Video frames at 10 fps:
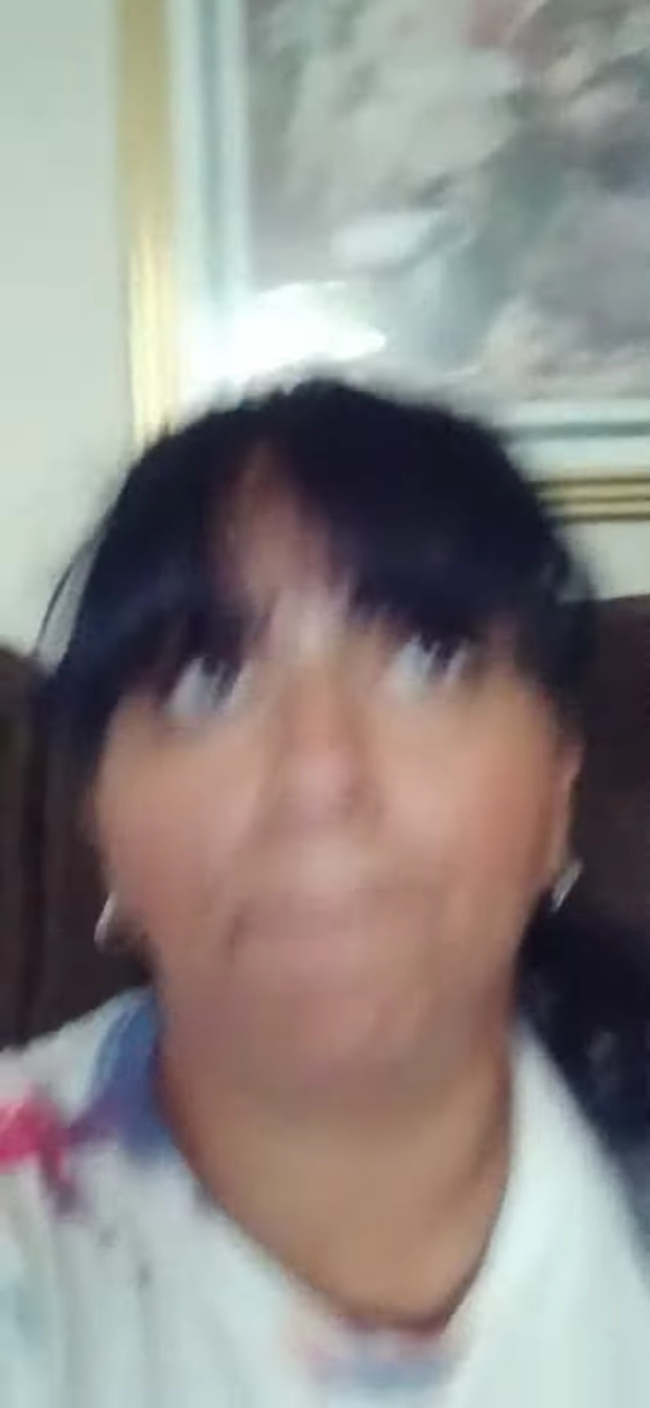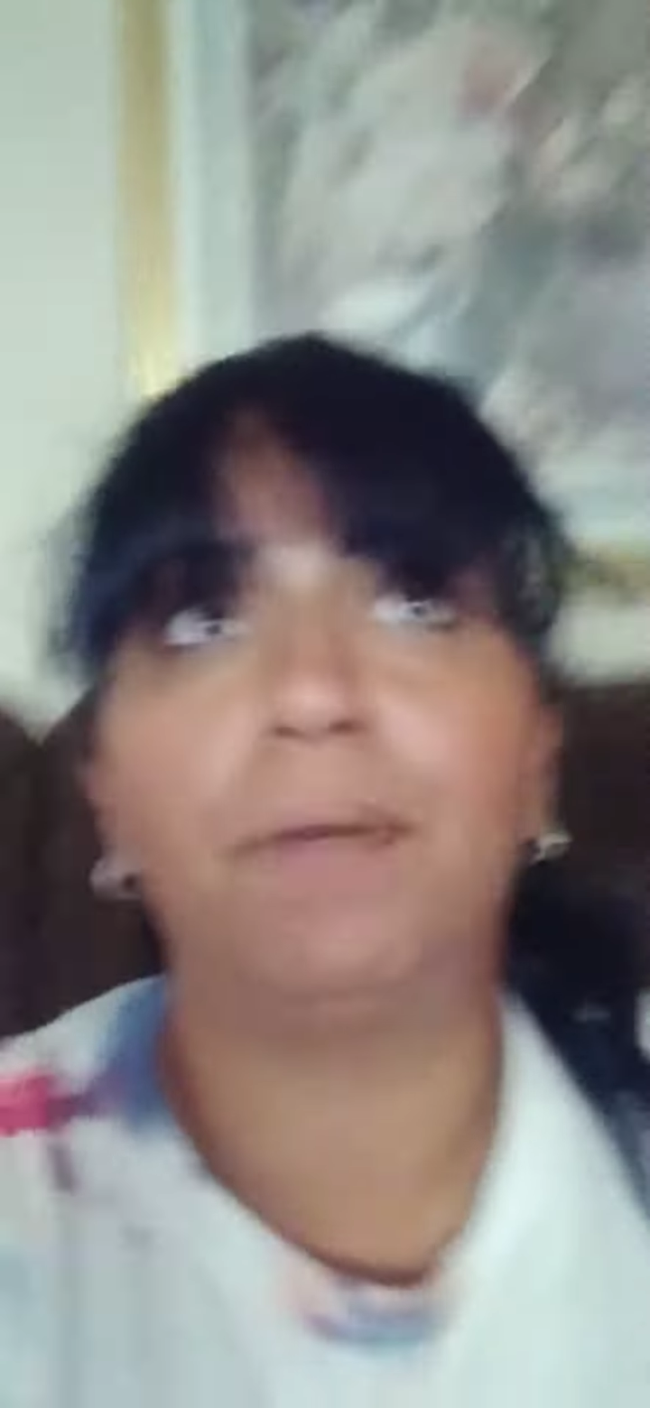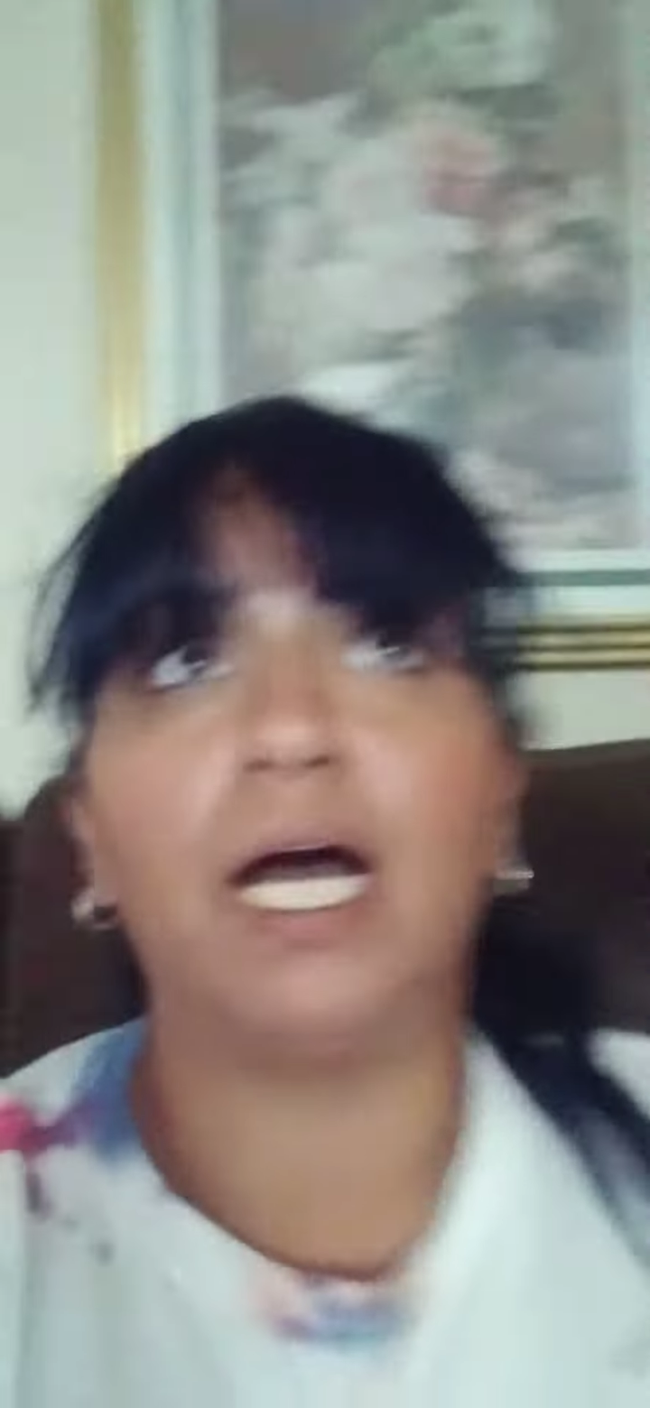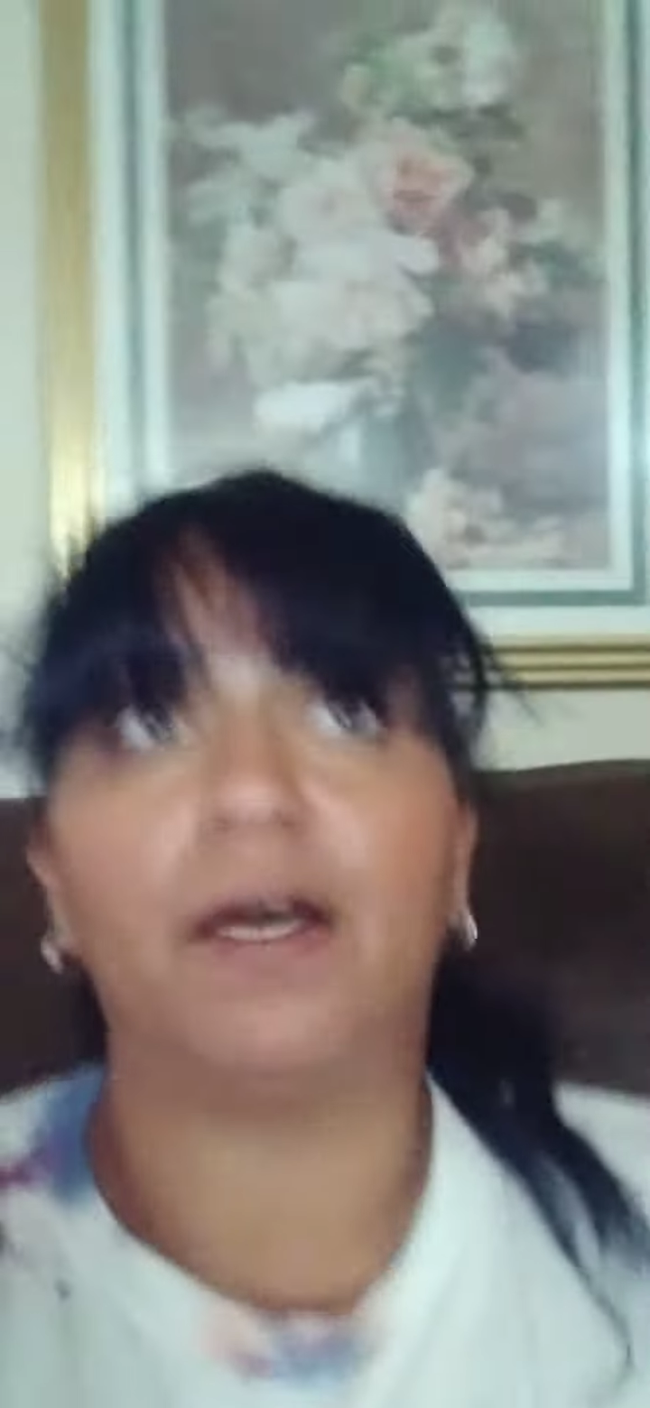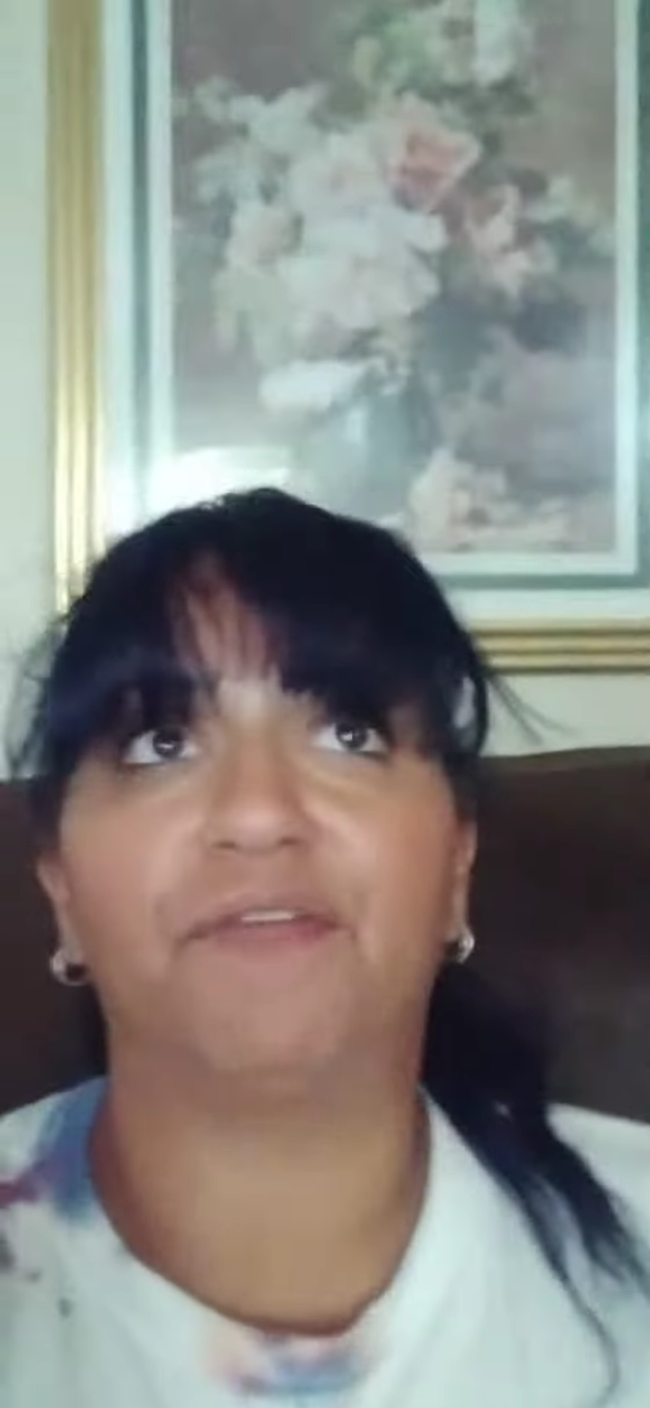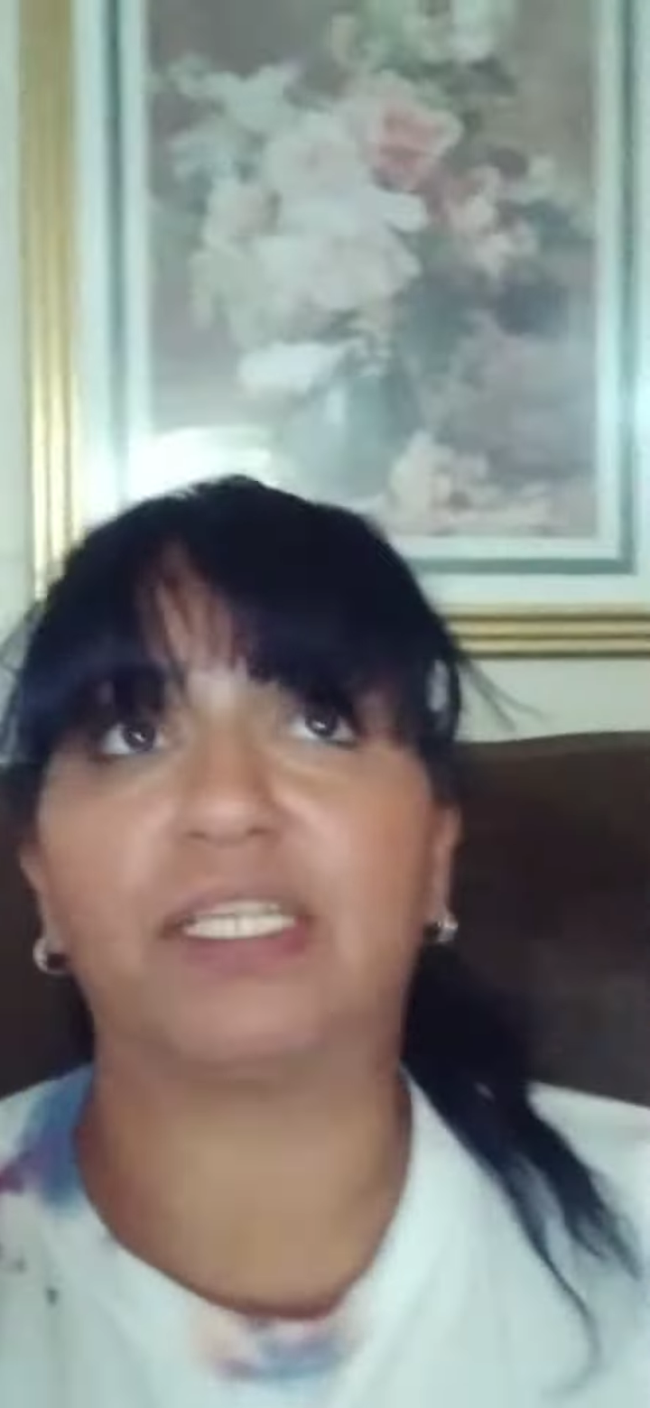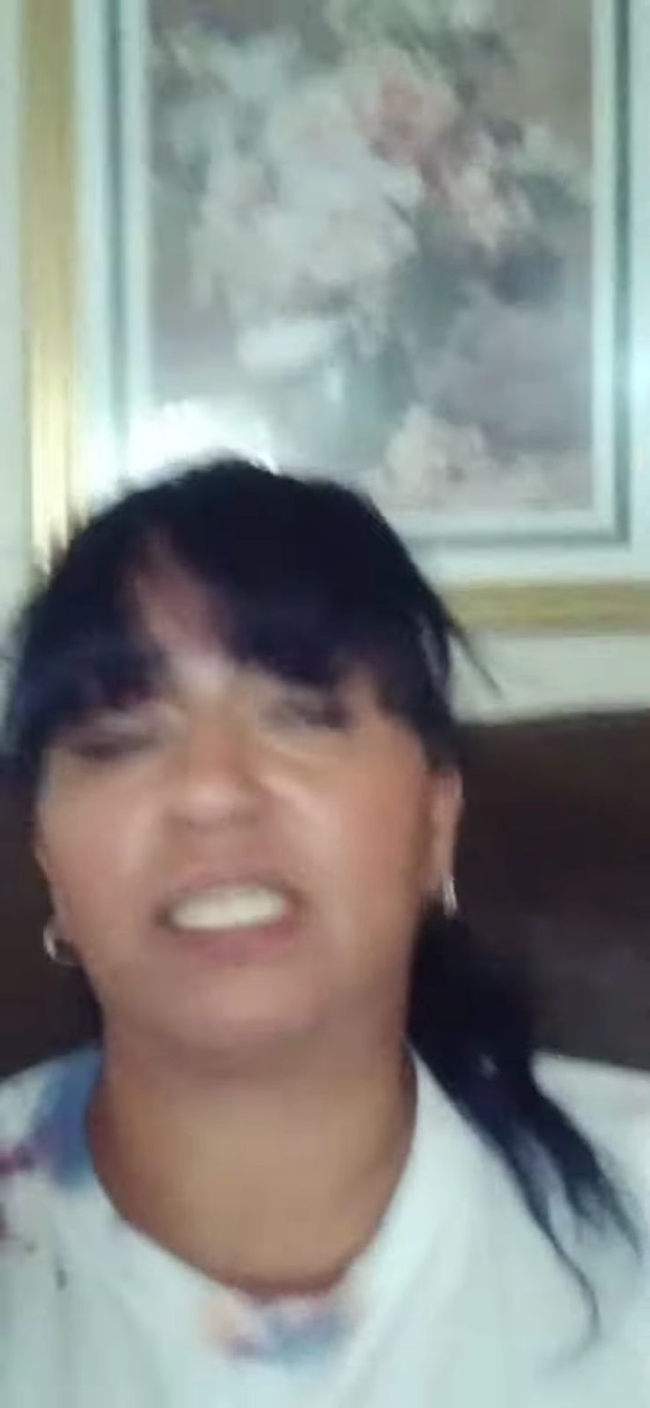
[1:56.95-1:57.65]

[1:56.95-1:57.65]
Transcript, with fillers: but the